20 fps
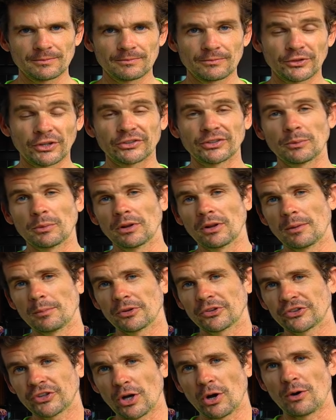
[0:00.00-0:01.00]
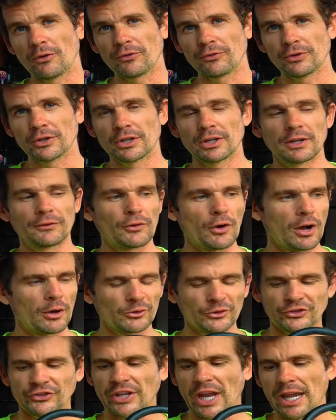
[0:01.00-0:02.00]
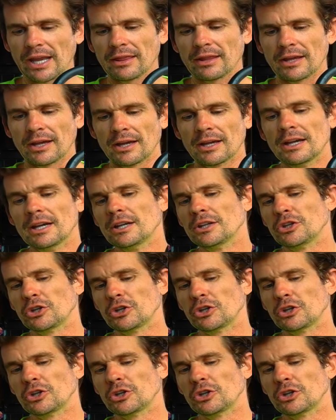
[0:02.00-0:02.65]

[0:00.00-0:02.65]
So someone like myself, you could, if I was standing there,